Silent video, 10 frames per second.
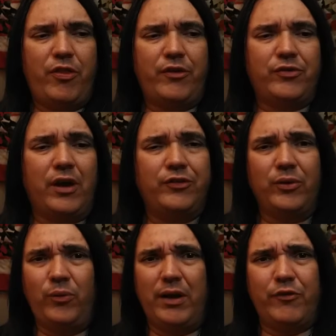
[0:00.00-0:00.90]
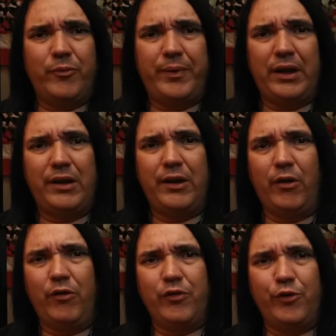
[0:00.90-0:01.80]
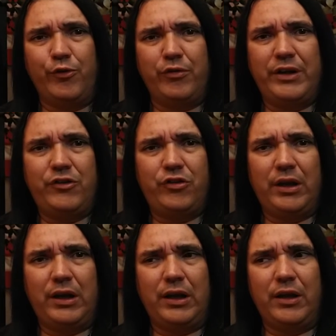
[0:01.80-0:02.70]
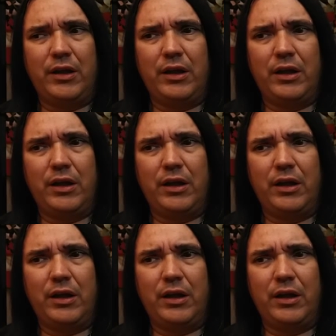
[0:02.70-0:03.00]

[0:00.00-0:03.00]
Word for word: There's also never been an overreaching